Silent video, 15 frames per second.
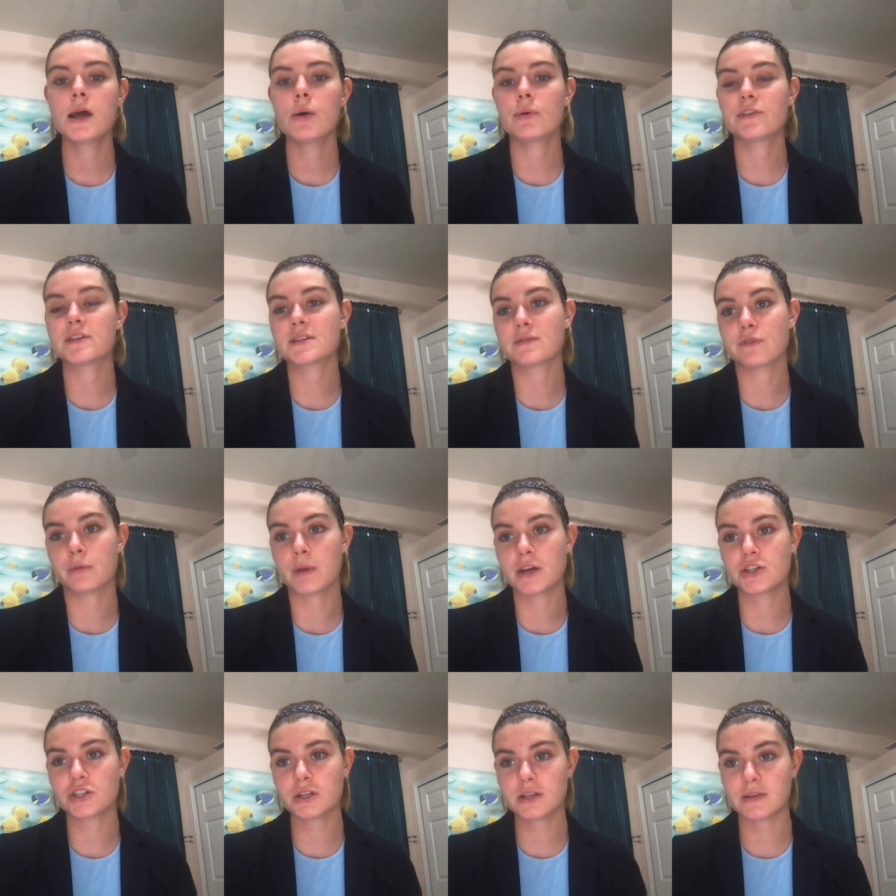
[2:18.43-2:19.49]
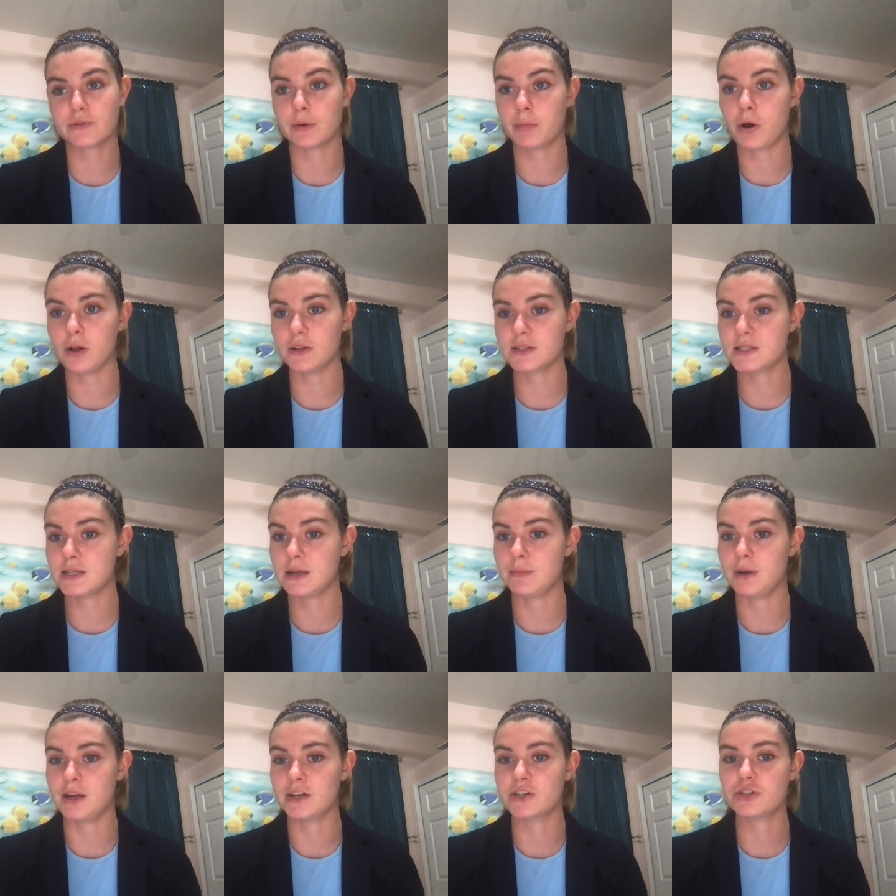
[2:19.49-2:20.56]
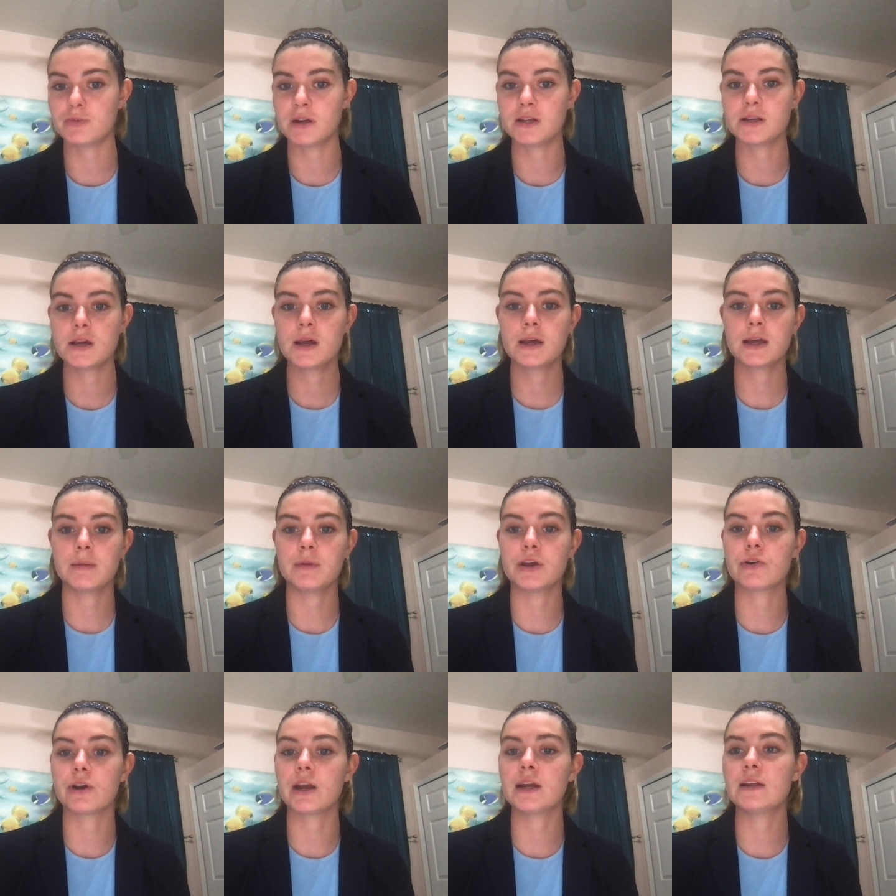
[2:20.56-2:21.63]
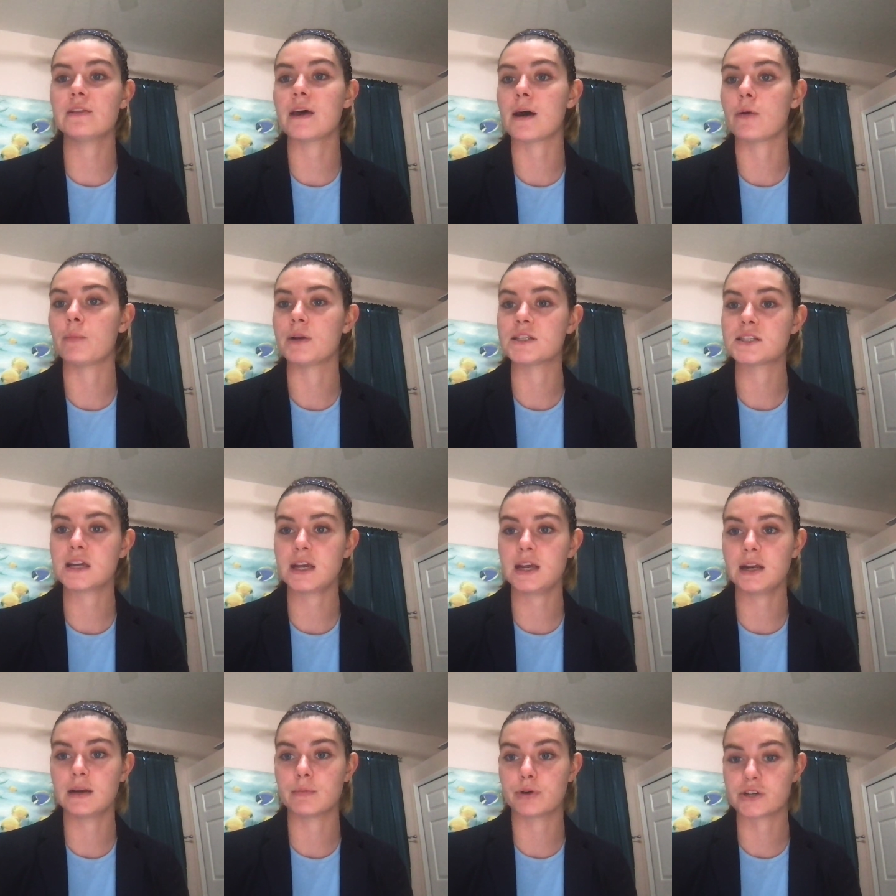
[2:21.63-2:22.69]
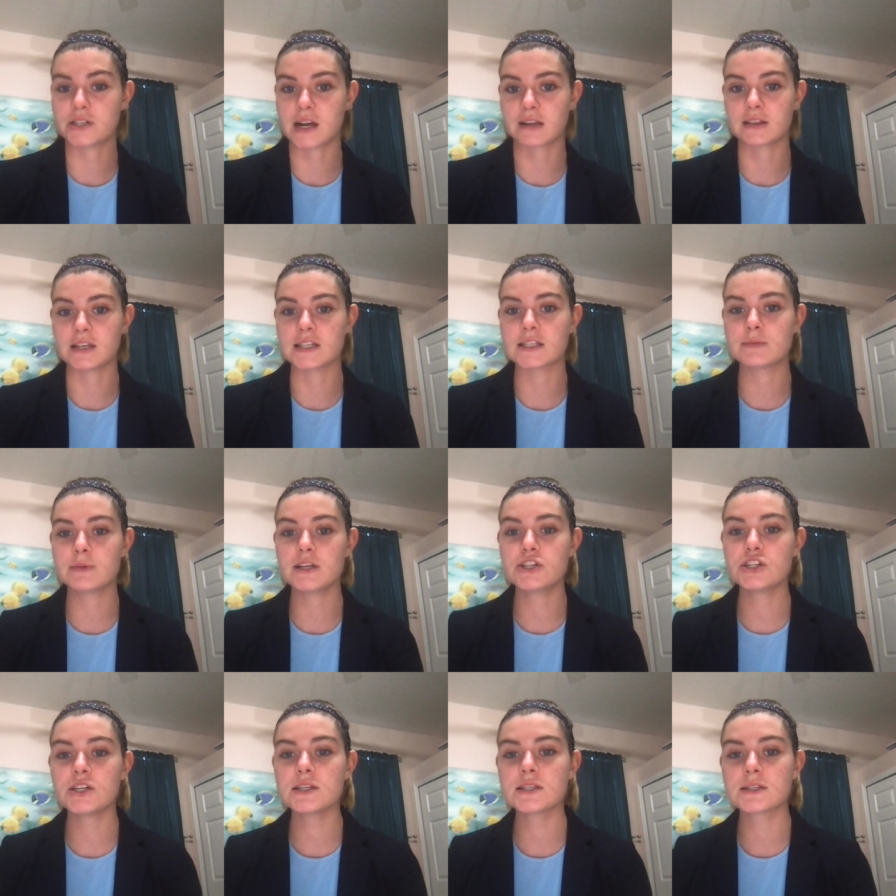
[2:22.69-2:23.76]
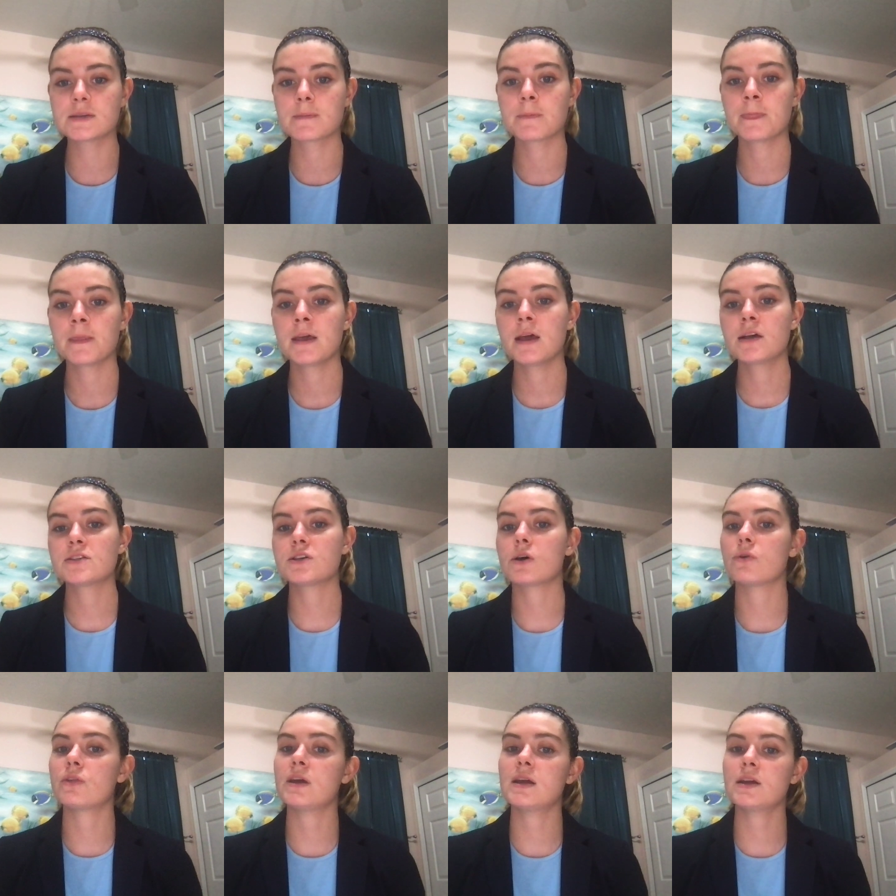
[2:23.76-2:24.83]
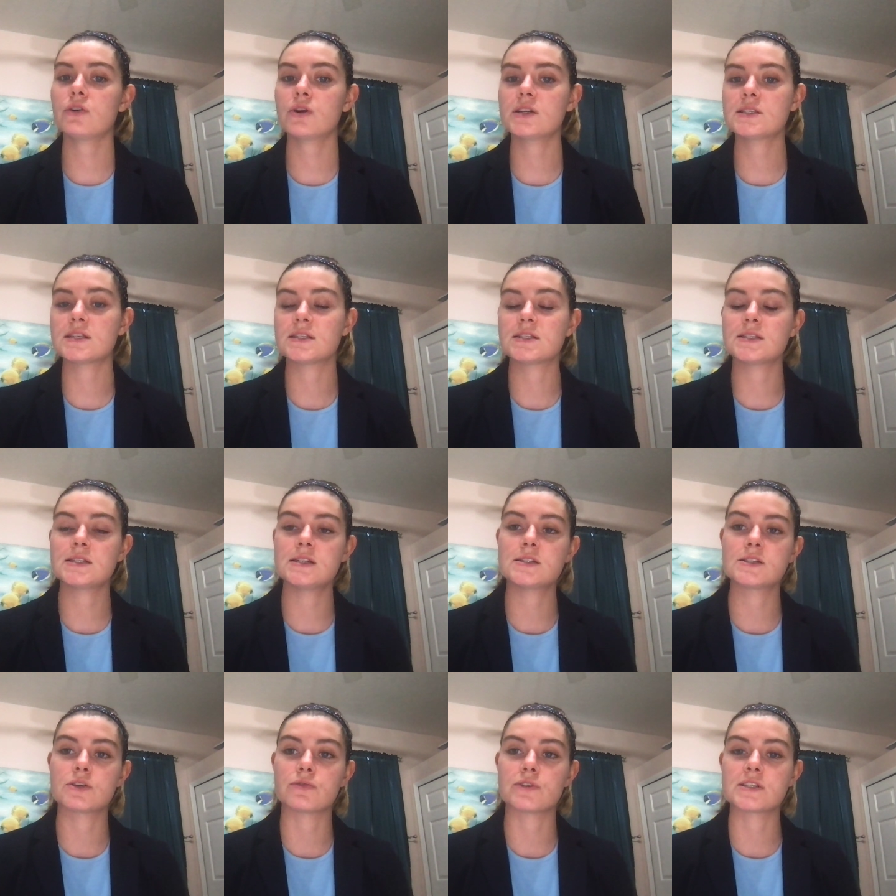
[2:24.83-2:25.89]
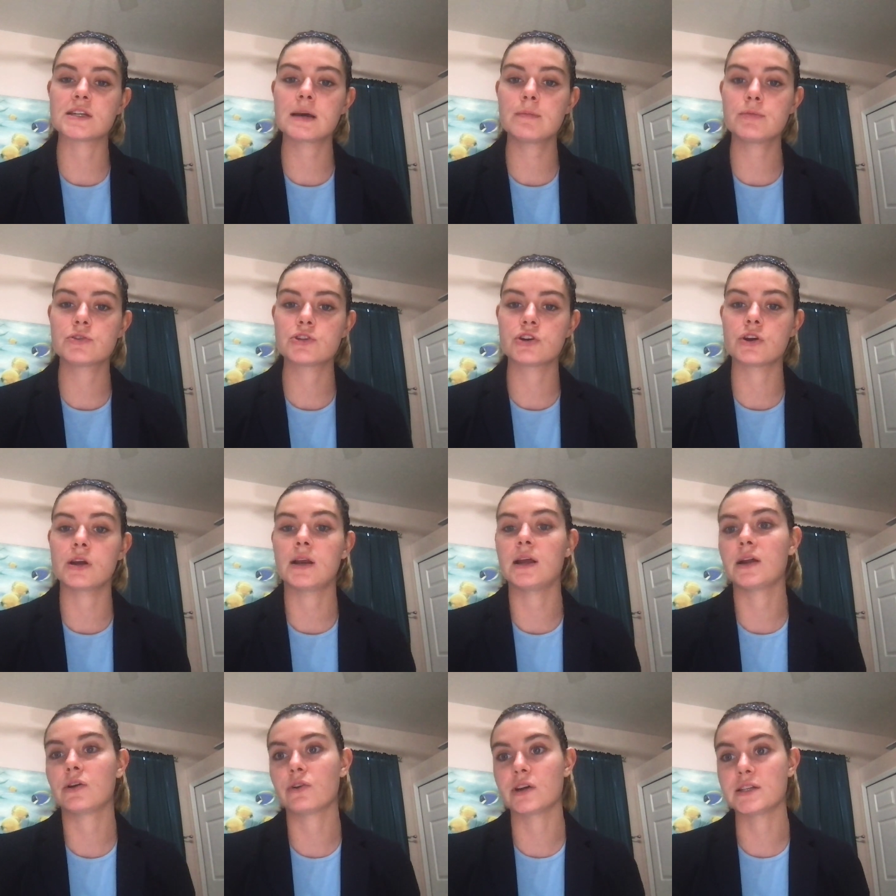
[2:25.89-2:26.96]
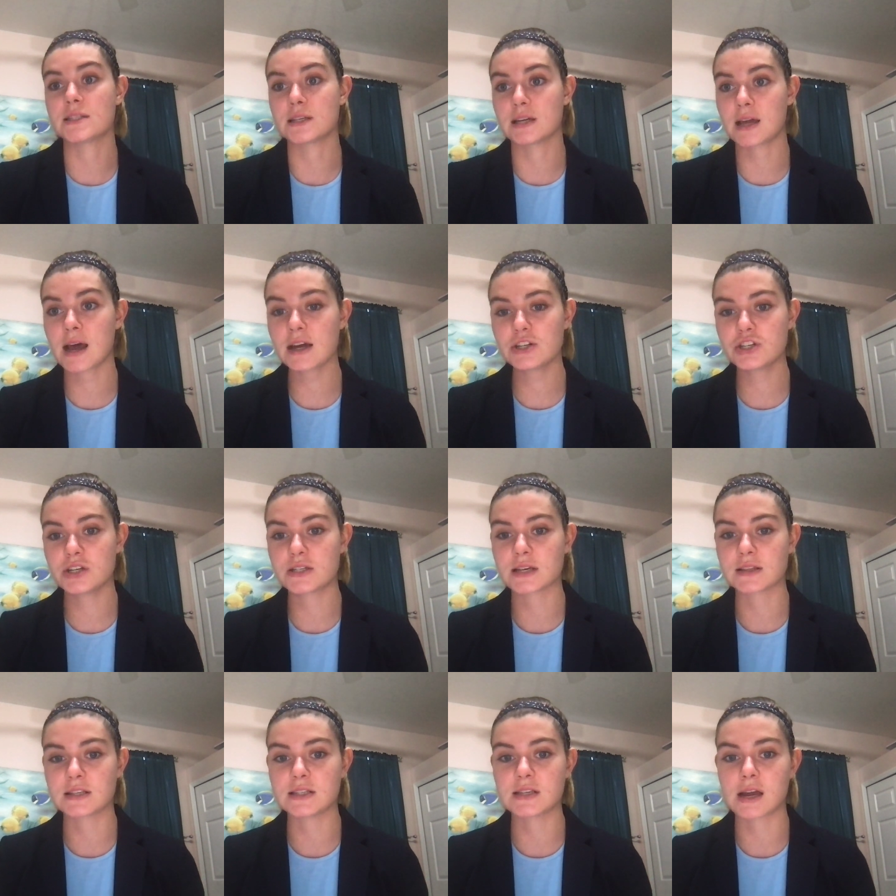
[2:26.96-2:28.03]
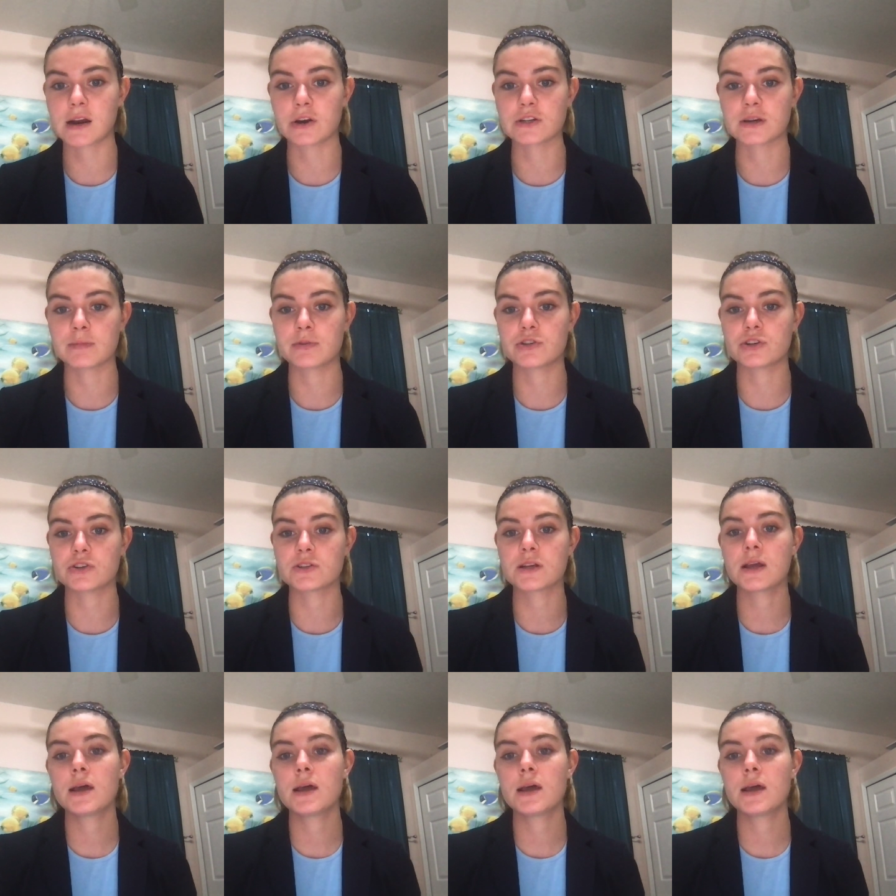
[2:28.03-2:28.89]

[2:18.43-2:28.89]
With this information, different policy and management can be created to help maintain and protect these species. So, the increase in sea surface temperature and increase in catches at these higher temperatures